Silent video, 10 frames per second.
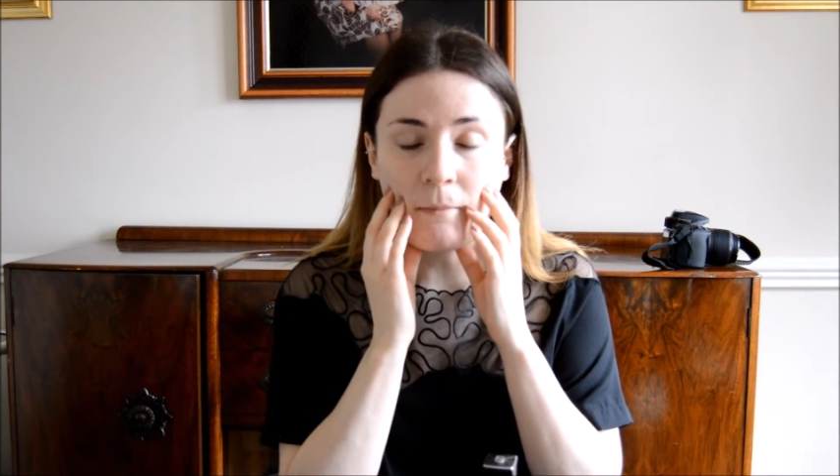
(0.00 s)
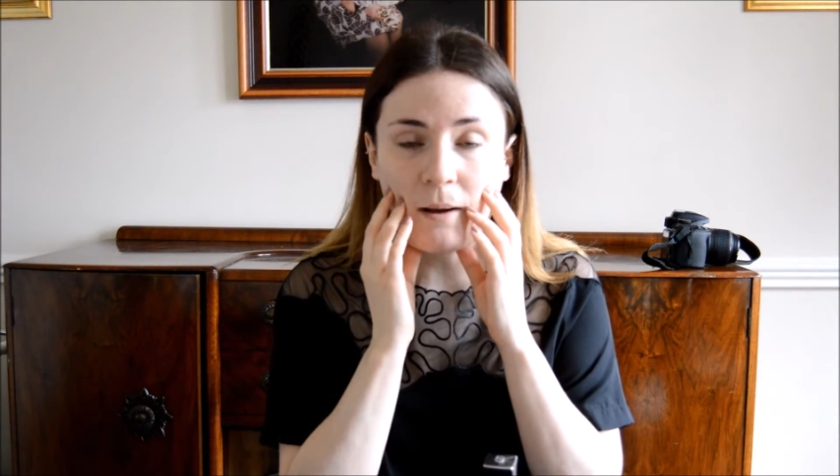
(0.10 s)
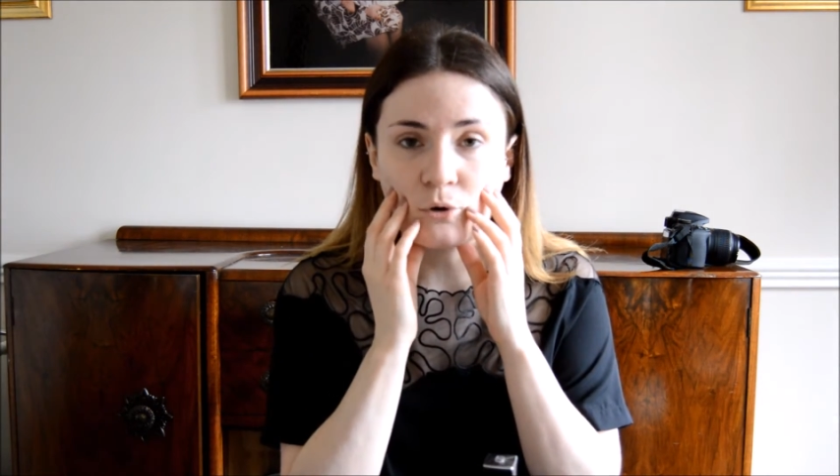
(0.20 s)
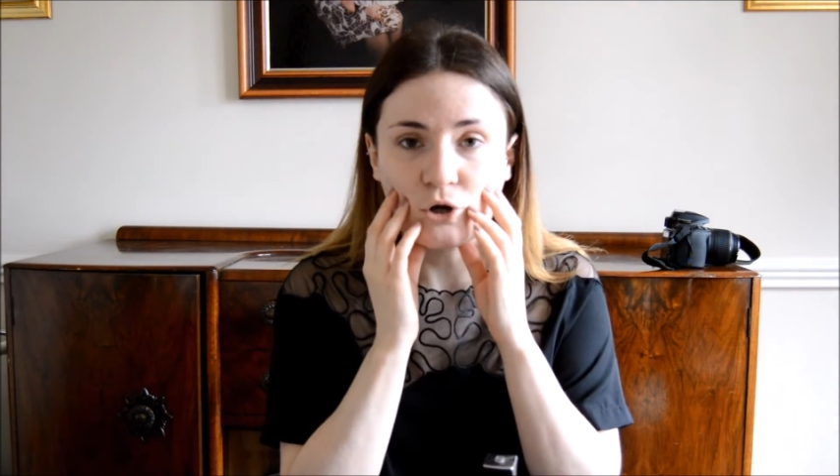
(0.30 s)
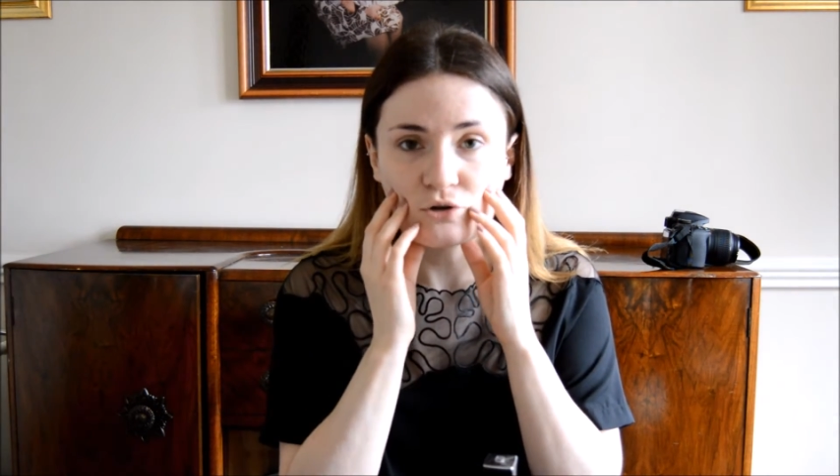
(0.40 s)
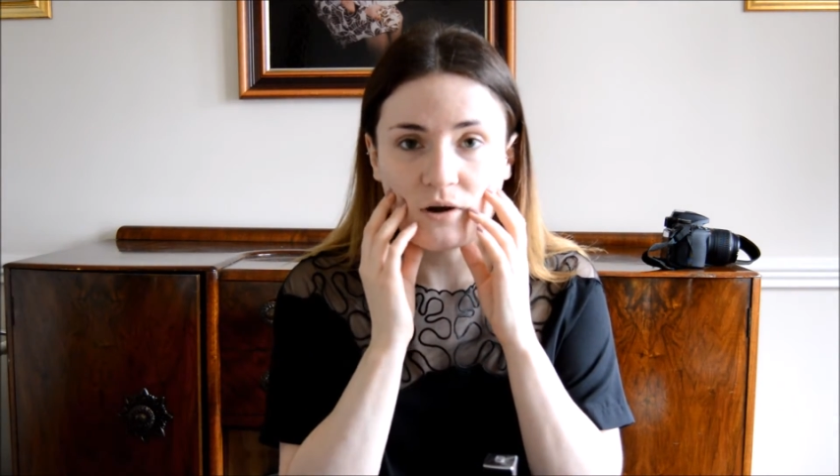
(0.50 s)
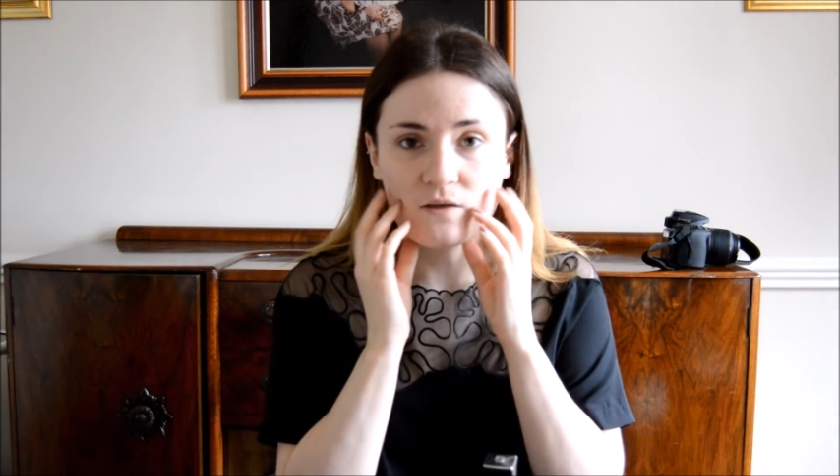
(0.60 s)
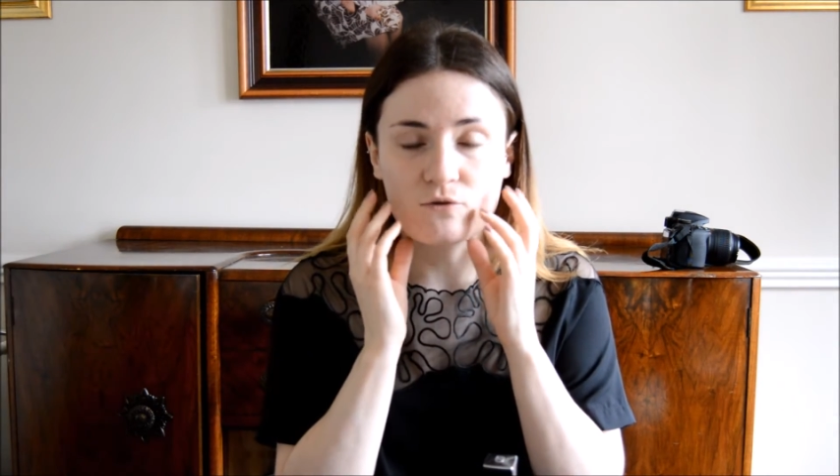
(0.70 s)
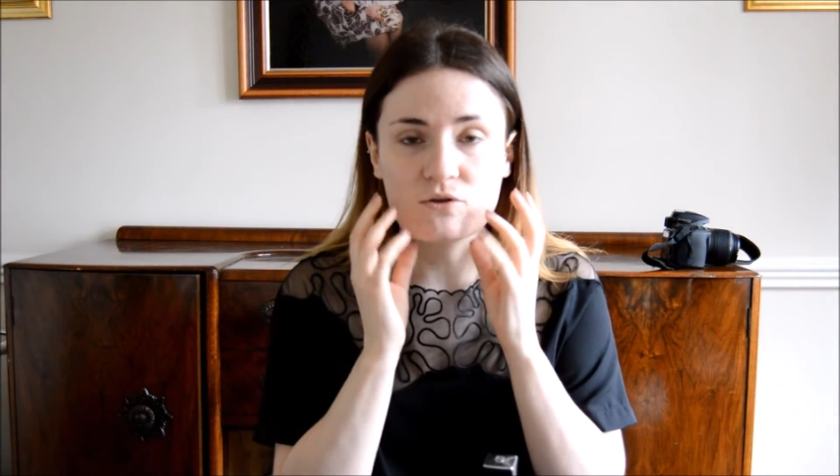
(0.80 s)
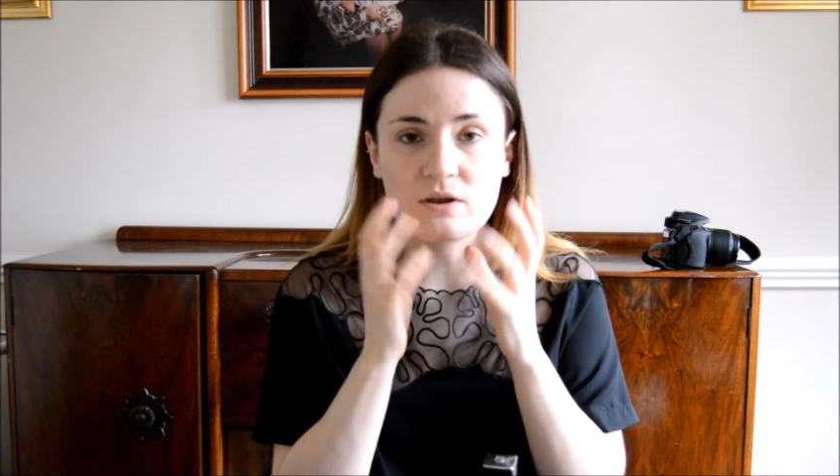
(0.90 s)
matte
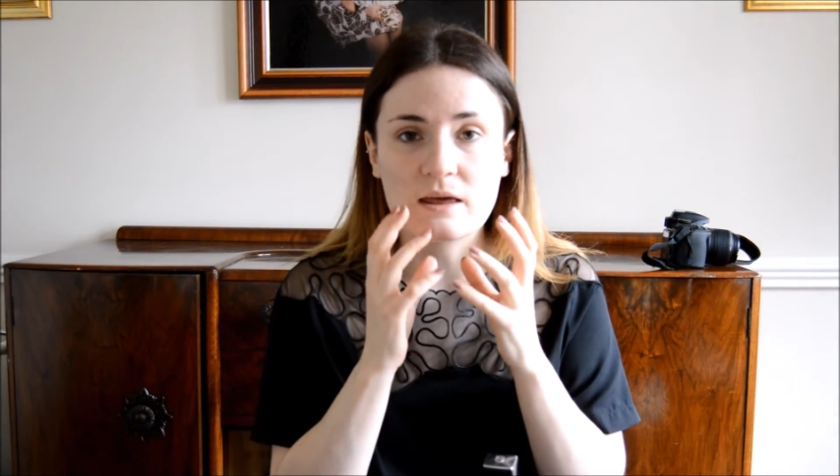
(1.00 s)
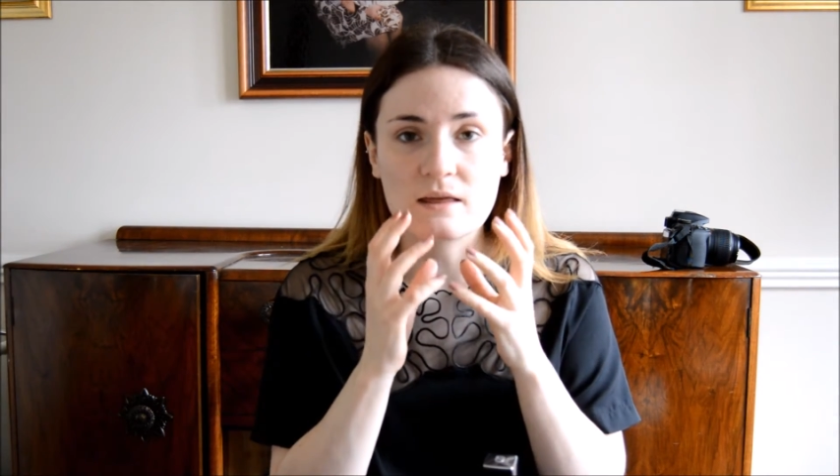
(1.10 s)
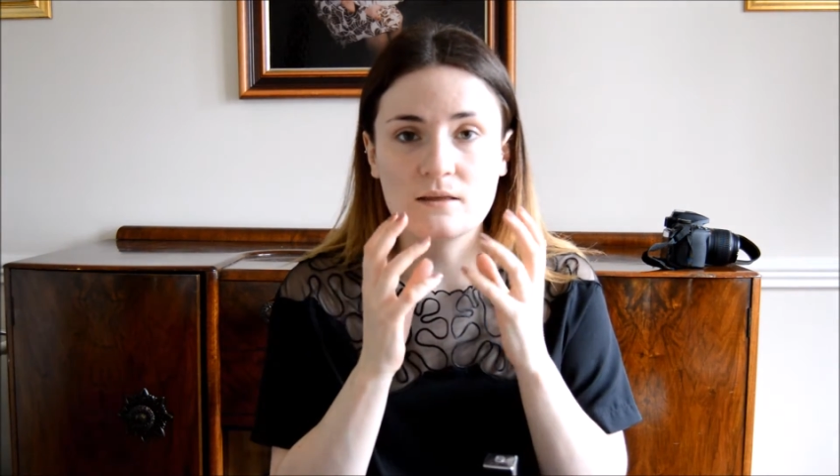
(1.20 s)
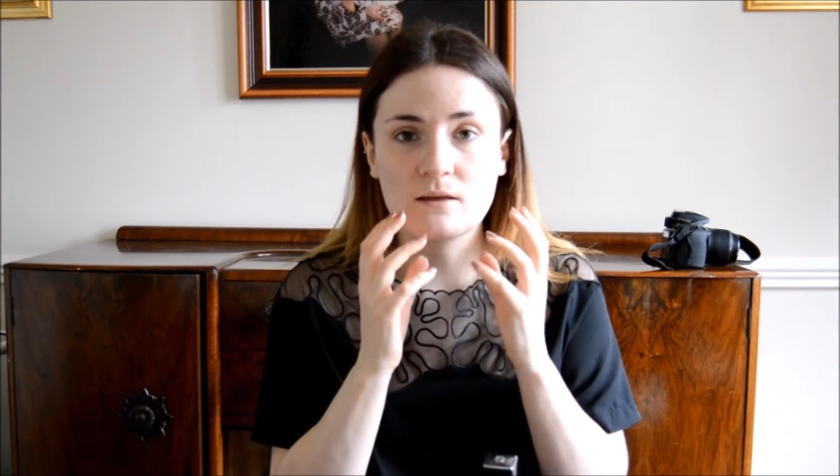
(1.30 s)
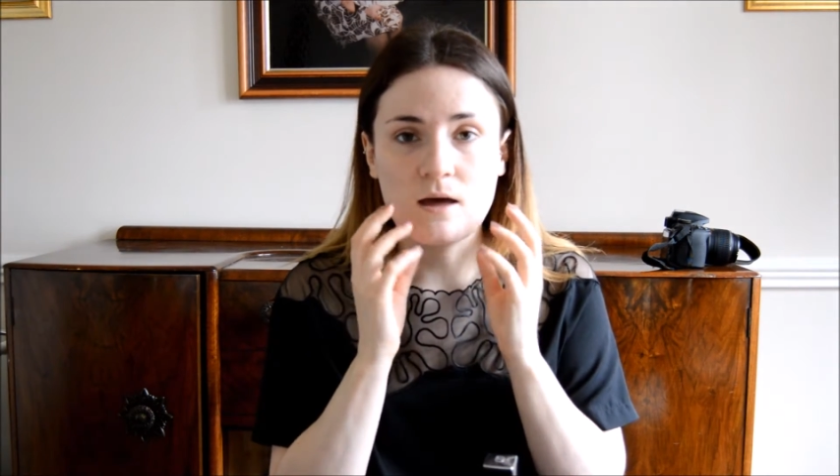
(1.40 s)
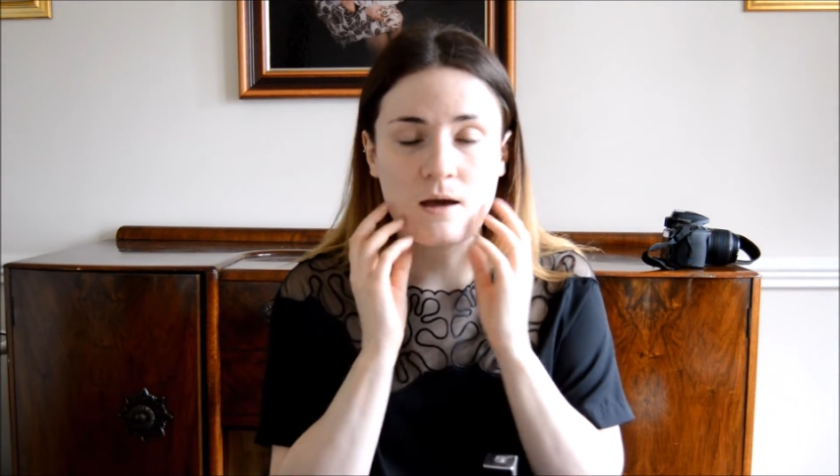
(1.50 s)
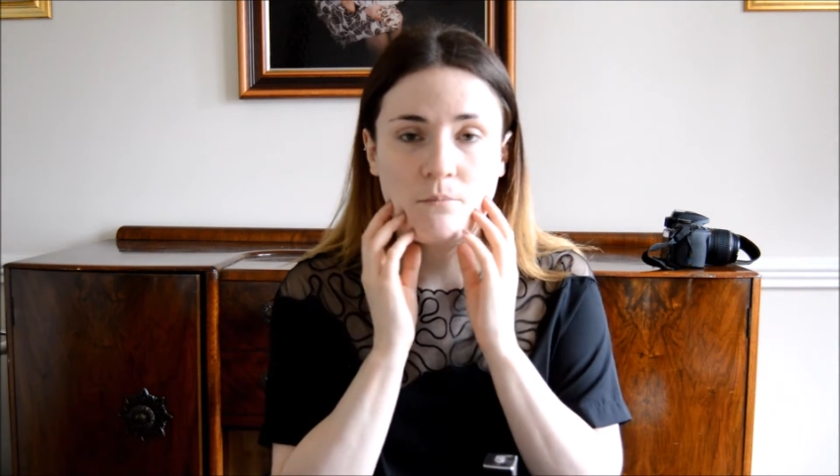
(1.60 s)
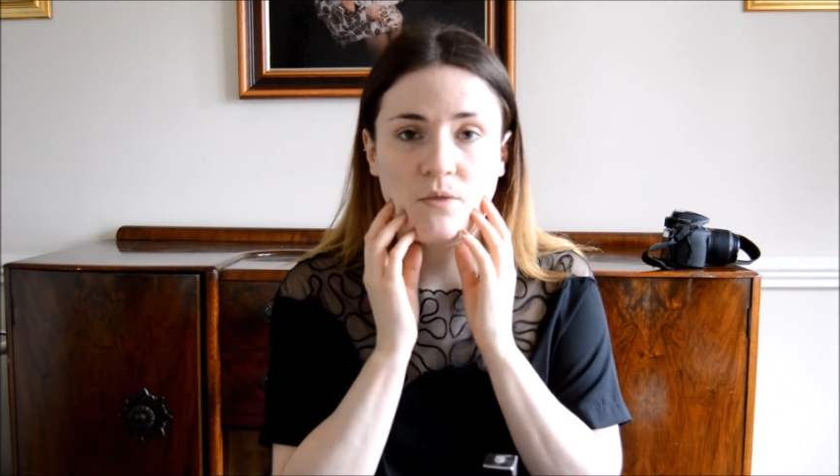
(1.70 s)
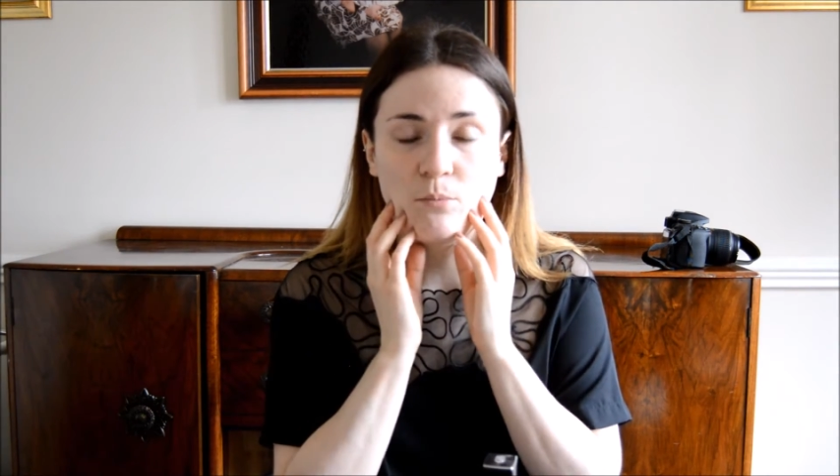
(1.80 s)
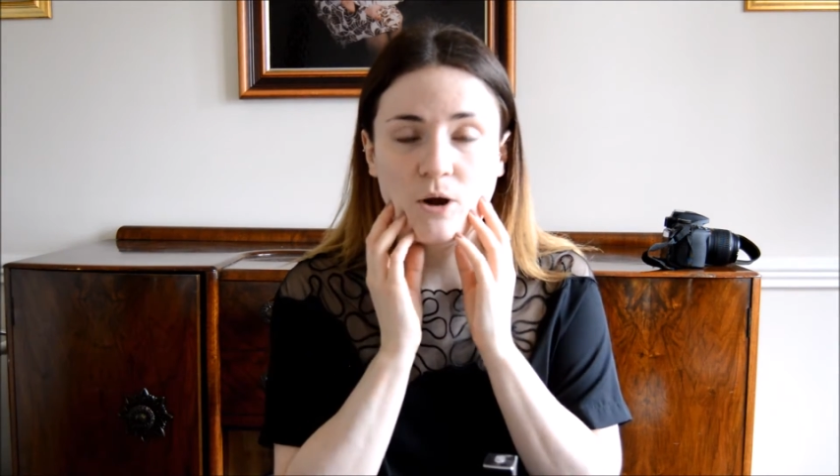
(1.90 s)
moisturiser underneath
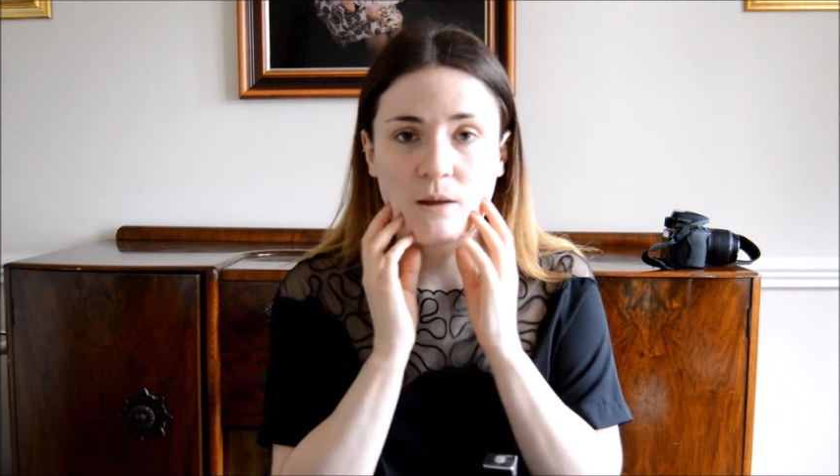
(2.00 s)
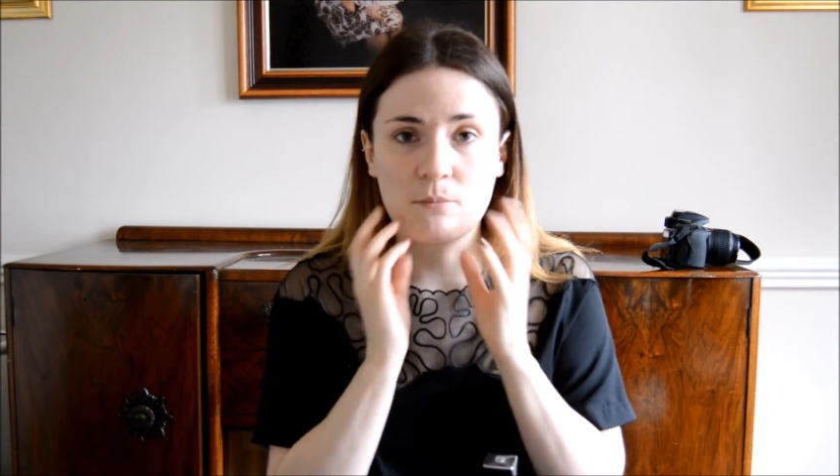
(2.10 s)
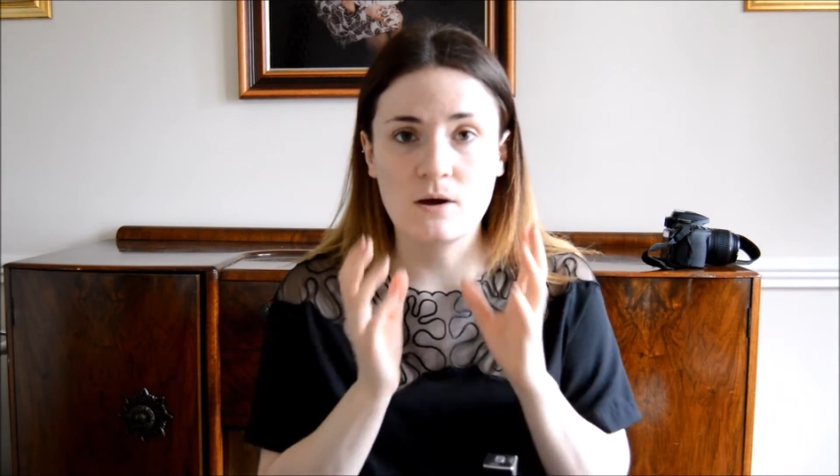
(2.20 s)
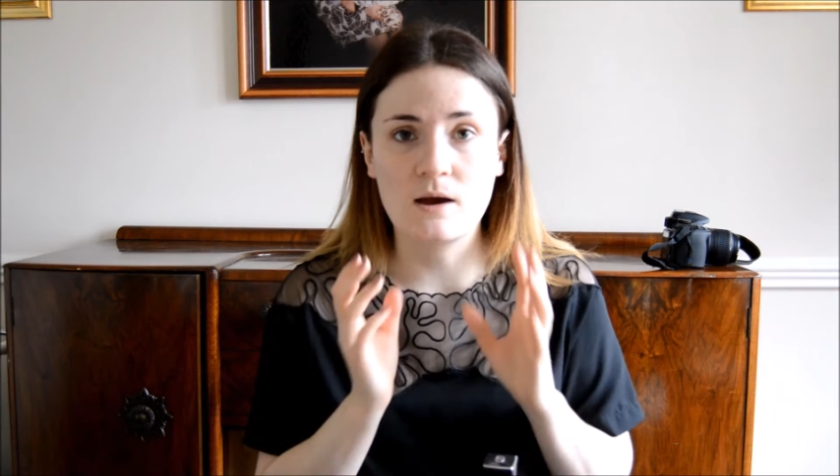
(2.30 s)
the primer,